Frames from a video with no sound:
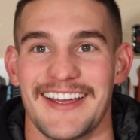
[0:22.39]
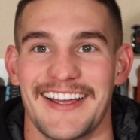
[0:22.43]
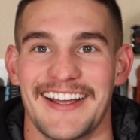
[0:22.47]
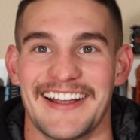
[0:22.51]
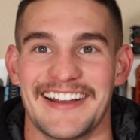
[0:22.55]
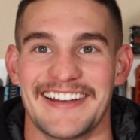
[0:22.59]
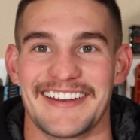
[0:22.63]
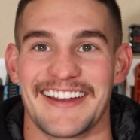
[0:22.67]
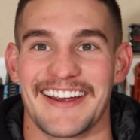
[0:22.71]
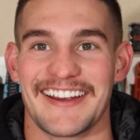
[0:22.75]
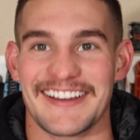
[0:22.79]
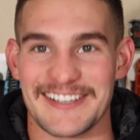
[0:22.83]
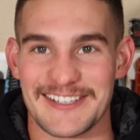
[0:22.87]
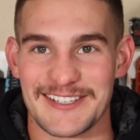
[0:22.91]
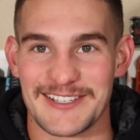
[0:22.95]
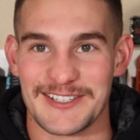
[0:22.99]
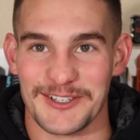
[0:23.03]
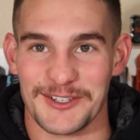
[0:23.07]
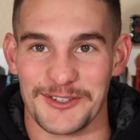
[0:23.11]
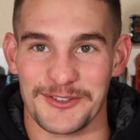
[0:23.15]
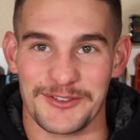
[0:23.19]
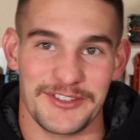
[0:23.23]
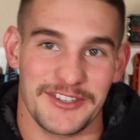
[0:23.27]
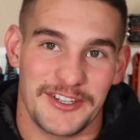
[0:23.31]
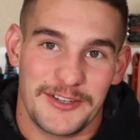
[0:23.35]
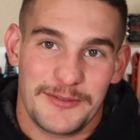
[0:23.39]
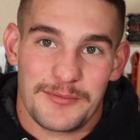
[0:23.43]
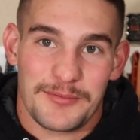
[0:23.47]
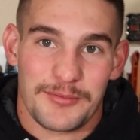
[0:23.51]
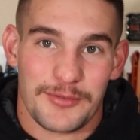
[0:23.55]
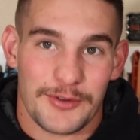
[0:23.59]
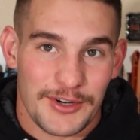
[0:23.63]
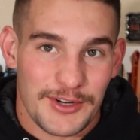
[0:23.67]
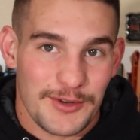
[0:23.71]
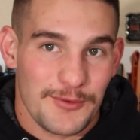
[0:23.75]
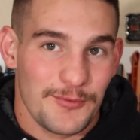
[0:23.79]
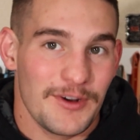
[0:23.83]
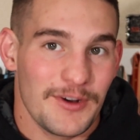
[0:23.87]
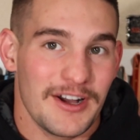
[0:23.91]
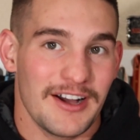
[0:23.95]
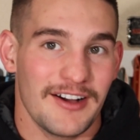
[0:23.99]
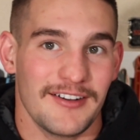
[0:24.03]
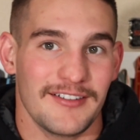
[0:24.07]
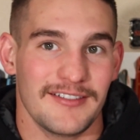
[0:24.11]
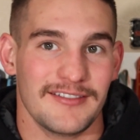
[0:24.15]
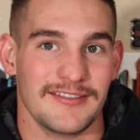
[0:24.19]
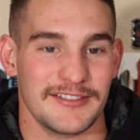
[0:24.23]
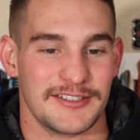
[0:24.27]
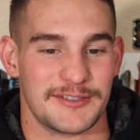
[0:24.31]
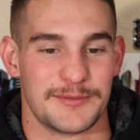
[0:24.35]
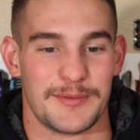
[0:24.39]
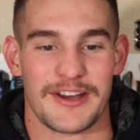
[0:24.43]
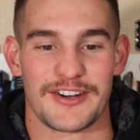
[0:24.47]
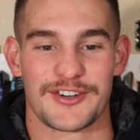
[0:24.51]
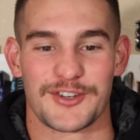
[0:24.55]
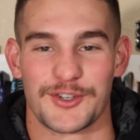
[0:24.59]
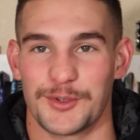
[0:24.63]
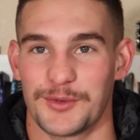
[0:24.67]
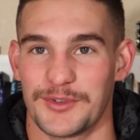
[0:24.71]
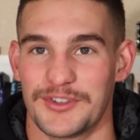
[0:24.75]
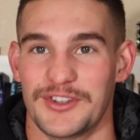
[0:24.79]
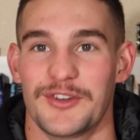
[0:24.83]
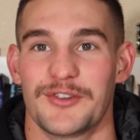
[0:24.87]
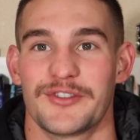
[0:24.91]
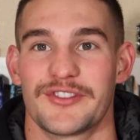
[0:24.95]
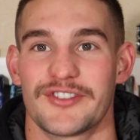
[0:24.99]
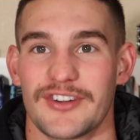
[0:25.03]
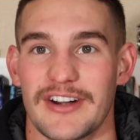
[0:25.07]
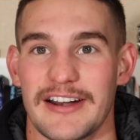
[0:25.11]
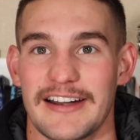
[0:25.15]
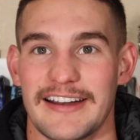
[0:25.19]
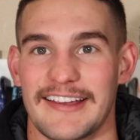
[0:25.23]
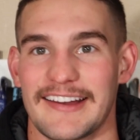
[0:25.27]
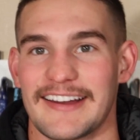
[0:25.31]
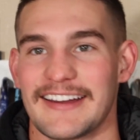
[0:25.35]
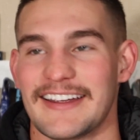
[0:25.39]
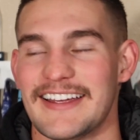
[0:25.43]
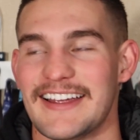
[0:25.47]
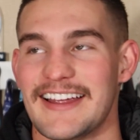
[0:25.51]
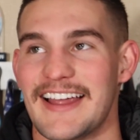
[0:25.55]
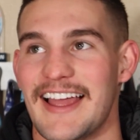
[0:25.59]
and I still did pretty well, especially with no training.